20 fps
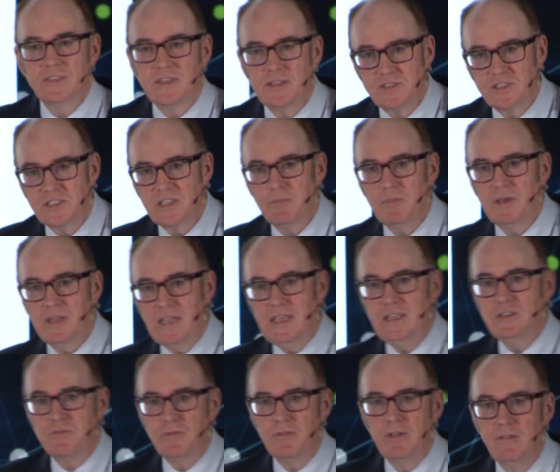then some of
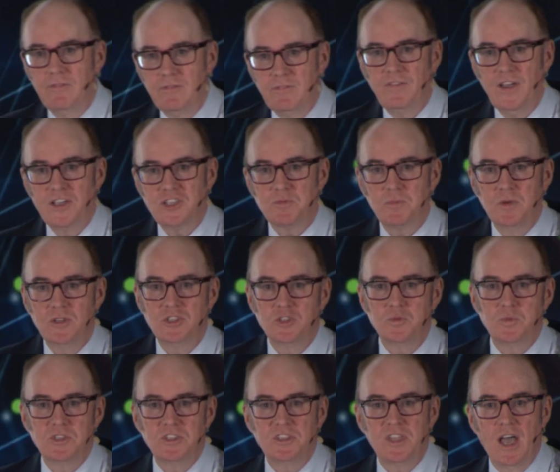these
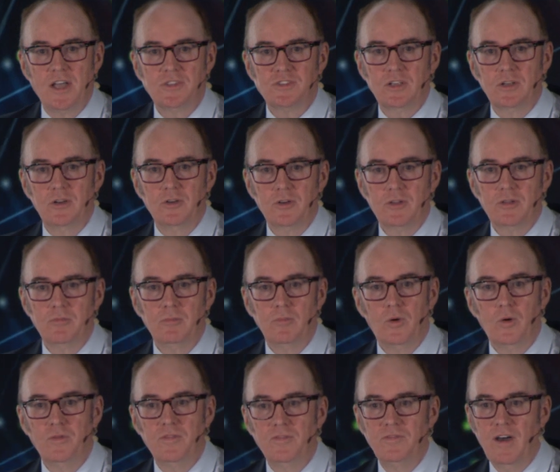investments would start to look
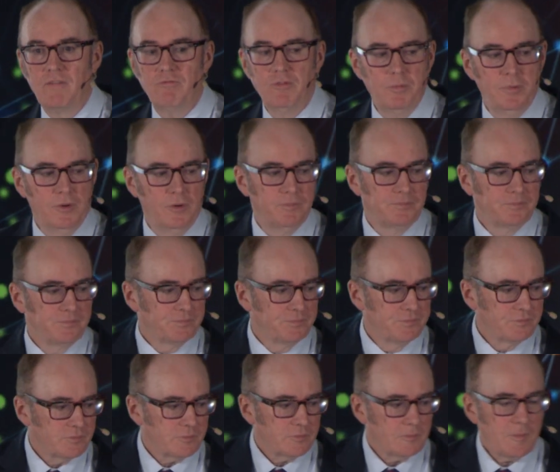more vulnerable.
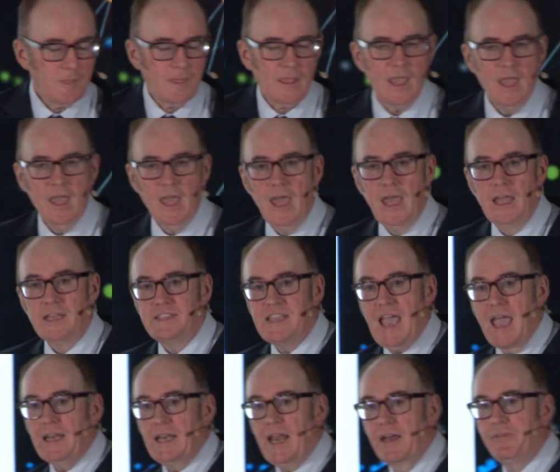
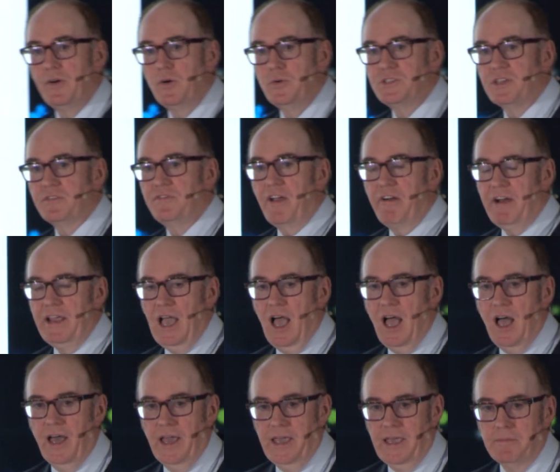Debt levels are very
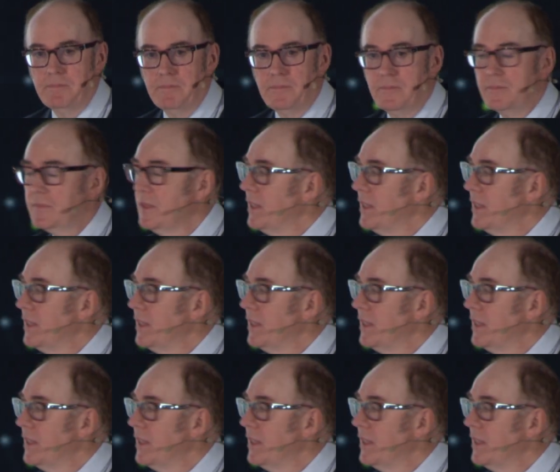high.